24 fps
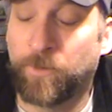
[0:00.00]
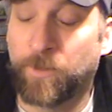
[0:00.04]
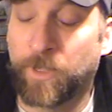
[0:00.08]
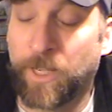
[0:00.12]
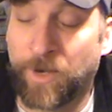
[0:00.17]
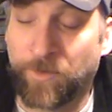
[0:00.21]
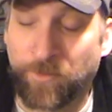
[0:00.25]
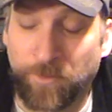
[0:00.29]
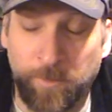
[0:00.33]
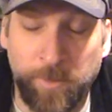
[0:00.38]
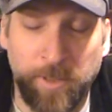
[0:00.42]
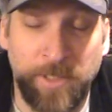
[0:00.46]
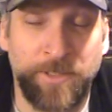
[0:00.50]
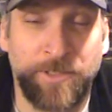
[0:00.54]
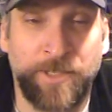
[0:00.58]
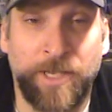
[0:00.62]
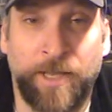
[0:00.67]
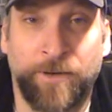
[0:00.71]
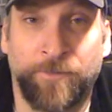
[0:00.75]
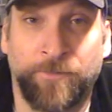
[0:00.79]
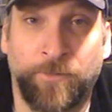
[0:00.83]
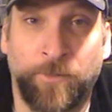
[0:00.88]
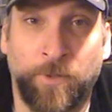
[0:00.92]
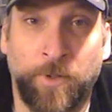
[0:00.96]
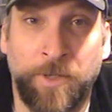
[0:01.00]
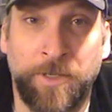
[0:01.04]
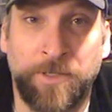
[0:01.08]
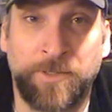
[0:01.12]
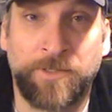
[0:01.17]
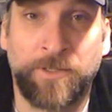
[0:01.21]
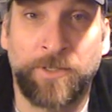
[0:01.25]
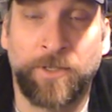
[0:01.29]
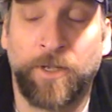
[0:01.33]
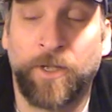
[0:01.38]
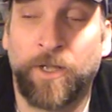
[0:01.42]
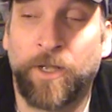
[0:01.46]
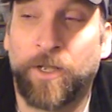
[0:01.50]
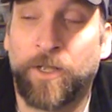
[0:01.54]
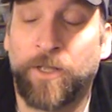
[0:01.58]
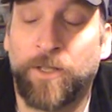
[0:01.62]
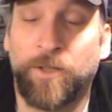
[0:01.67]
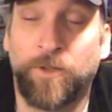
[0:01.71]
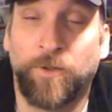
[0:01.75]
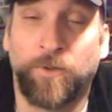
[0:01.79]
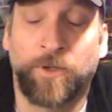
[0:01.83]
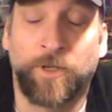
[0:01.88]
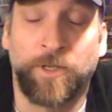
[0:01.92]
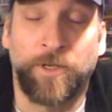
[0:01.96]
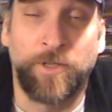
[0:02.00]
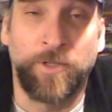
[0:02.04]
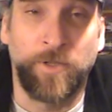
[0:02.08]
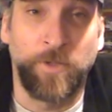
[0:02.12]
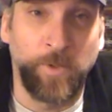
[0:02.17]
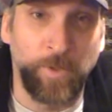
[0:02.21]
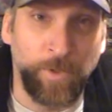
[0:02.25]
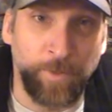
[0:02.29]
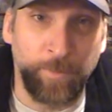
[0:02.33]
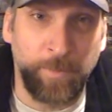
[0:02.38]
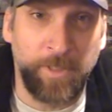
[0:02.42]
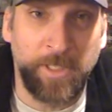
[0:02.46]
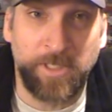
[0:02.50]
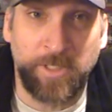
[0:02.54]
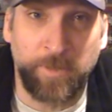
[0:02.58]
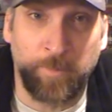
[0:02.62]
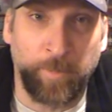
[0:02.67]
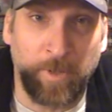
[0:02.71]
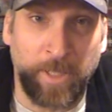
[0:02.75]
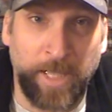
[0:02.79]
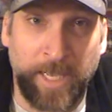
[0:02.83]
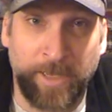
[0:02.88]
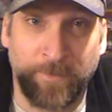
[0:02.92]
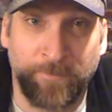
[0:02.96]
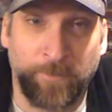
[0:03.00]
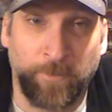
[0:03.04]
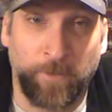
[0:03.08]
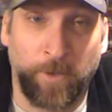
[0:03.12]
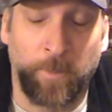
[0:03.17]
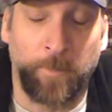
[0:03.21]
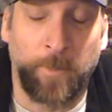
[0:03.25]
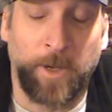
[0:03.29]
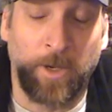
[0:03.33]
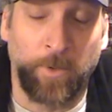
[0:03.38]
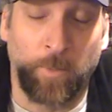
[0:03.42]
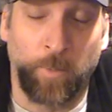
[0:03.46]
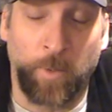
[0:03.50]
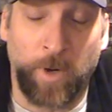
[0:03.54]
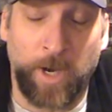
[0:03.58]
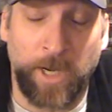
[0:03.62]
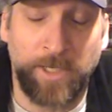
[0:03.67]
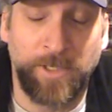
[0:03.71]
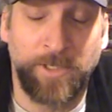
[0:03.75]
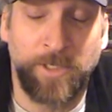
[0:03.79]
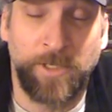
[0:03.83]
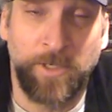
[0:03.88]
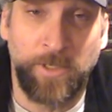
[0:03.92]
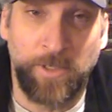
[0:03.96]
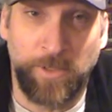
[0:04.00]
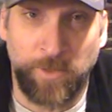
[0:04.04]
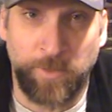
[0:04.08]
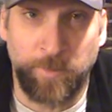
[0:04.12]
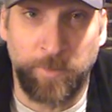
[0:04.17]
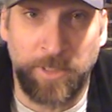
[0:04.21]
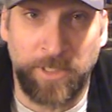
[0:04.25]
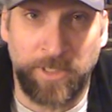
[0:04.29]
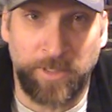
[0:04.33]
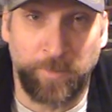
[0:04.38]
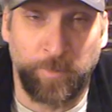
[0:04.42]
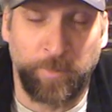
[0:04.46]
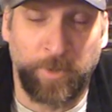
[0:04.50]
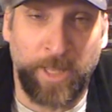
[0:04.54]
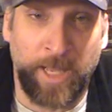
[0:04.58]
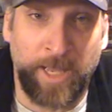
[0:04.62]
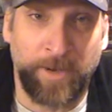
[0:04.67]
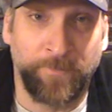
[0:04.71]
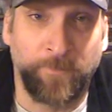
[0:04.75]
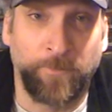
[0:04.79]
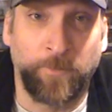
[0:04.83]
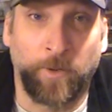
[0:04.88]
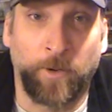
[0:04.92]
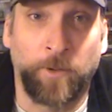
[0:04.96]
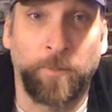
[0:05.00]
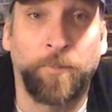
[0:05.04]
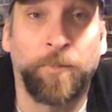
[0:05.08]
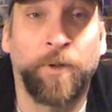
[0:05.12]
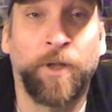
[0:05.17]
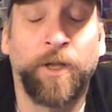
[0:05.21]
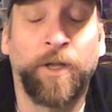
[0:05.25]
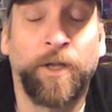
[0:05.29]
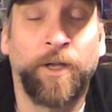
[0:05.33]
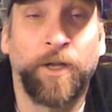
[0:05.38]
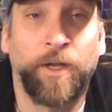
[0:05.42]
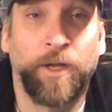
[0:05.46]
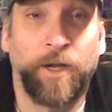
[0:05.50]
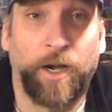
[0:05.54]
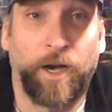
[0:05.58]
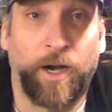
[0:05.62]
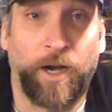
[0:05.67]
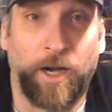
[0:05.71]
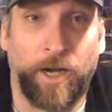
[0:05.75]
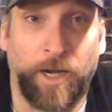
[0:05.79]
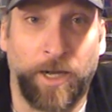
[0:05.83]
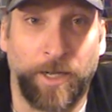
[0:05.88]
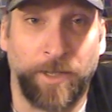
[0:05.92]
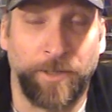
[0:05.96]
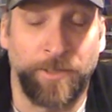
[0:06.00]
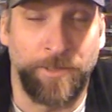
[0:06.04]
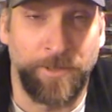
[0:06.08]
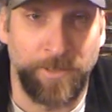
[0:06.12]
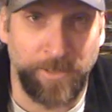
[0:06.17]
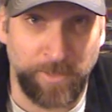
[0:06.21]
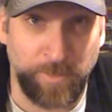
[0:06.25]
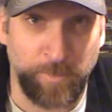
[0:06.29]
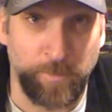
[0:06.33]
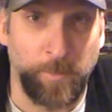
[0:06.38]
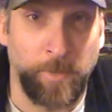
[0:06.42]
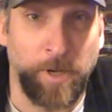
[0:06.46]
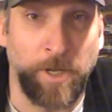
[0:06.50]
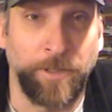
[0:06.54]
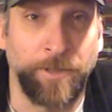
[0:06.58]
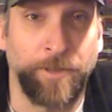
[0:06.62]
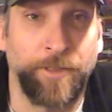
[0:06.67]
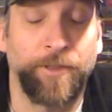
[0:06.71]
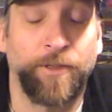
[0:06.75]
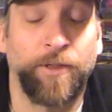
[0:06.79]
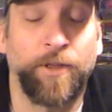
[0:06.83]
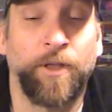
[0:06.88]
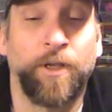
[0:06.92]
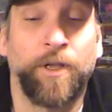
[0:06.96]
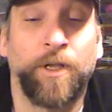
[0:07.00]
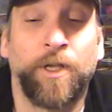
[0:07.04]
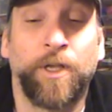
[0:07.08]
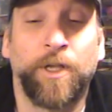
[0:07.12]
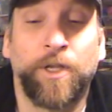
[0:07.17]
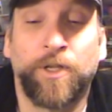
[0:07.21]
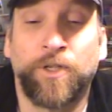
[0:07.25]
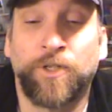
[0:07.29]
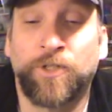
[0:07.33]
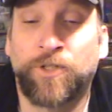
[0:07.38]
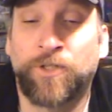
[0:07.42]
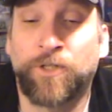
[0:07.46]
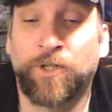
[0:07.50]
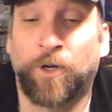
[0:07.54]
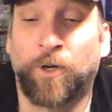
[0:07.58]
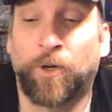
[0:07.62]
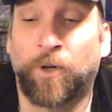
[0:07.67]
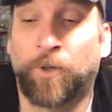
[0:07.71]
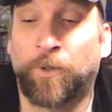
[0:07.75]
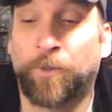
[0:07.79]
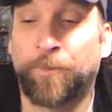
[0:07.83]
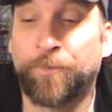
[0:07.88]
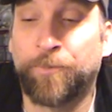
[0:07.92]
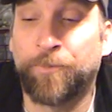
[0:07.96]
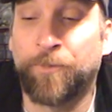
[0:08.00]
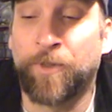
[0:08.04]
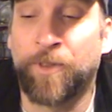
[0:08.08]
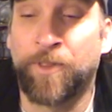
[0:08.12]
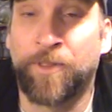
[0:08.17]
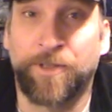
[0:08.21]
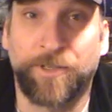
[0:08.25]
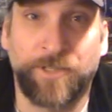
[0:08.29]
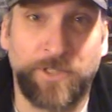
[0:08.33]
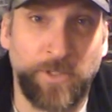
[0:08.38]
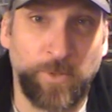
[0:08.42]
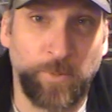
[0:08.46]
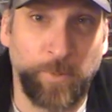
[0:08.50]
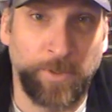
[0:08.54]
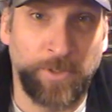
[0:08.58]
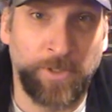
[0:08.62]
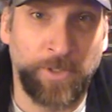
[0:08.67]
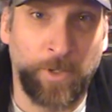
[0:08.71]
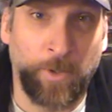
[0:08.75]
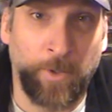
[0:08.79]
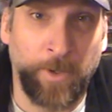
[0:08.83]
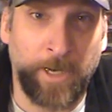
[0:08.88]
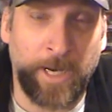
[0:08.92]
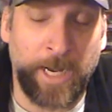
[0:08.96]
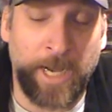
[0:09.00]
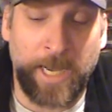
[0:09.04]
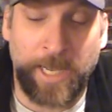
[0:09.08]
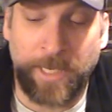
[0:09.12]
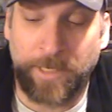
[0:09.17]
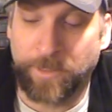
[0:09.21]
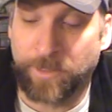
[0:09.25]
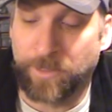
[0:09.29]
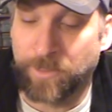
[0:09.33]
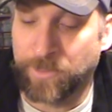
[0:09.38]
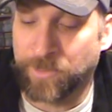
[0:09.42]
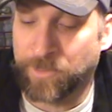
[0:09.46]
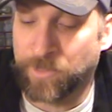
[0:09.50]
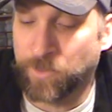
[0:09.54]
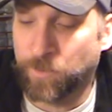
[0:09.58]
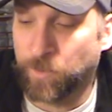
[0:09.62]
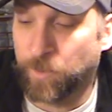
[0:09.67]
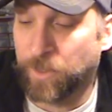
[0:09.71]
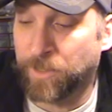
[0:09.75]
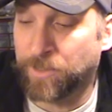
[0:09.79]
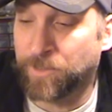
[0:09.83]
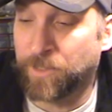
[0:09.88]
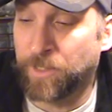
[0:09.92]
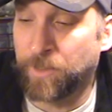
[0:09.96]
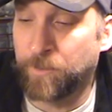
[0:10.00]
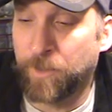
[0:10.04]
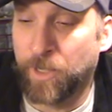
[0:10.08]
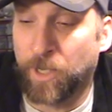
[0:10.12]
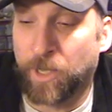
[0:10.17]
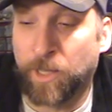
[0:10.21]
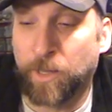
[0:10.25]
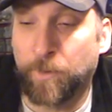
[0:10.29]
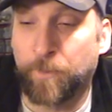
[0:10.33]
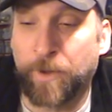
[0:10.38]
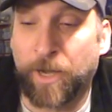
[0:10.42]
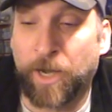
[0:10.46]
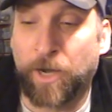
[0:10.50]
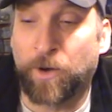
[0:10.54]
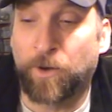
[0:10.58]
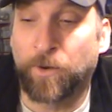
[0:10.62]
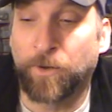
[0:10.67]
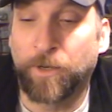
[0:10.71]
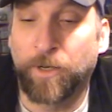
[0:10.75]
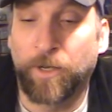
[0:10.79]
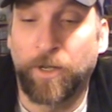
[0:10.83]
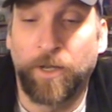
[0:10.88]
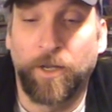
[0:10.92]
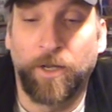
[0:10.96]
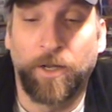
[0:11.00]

Everybody's got a voice. You can use me as a platform. I want you to use me as a platform this month. So this is what's going on. This is what it's going to be all about.